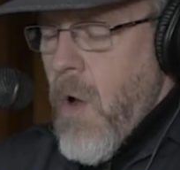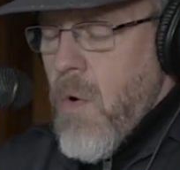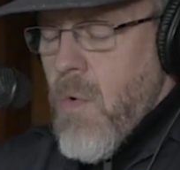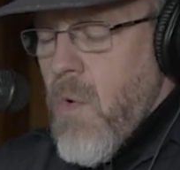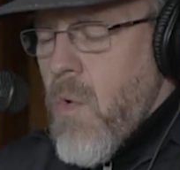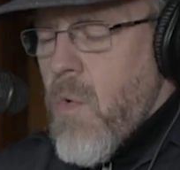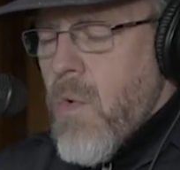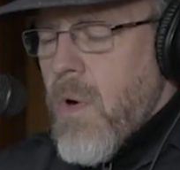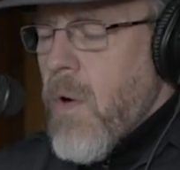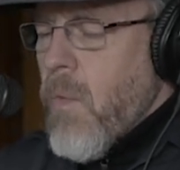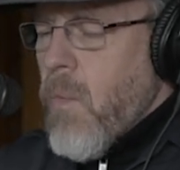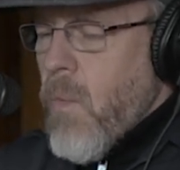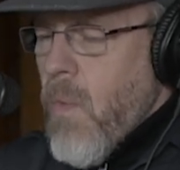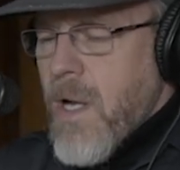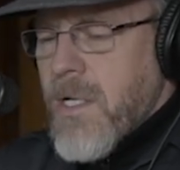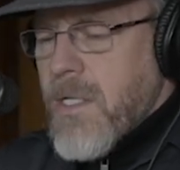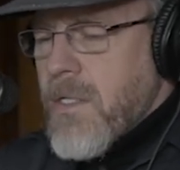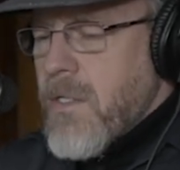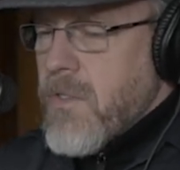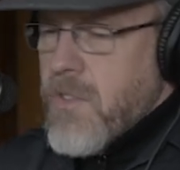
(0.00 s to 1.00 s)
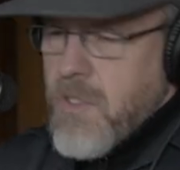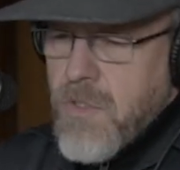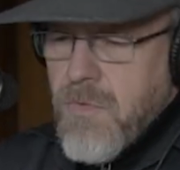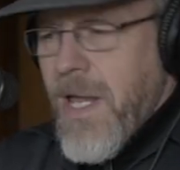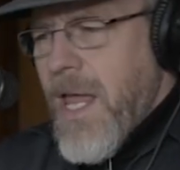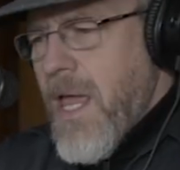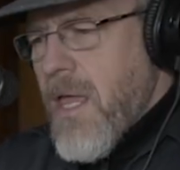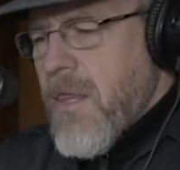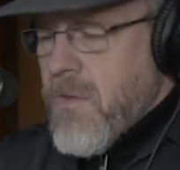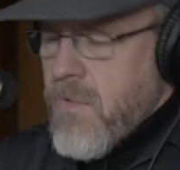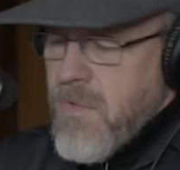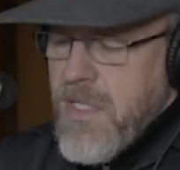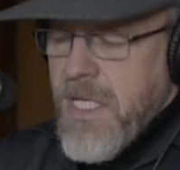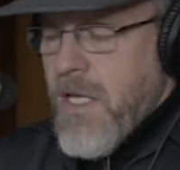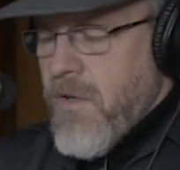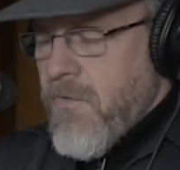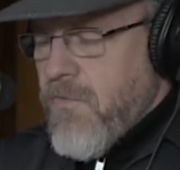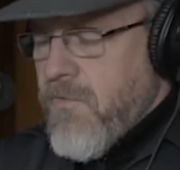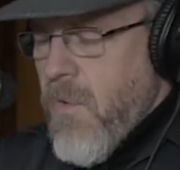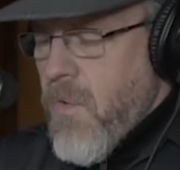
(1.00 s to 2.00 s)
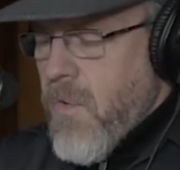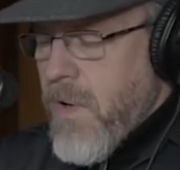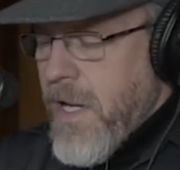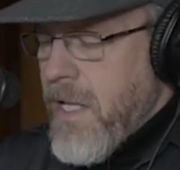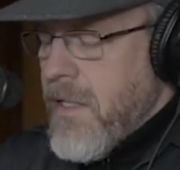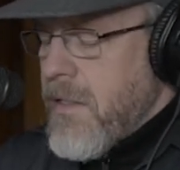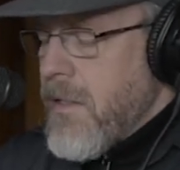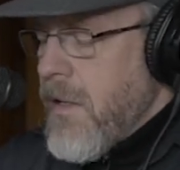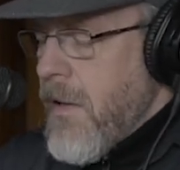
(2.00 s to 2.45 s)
Ooh, 1, 2, and 3, and 4, and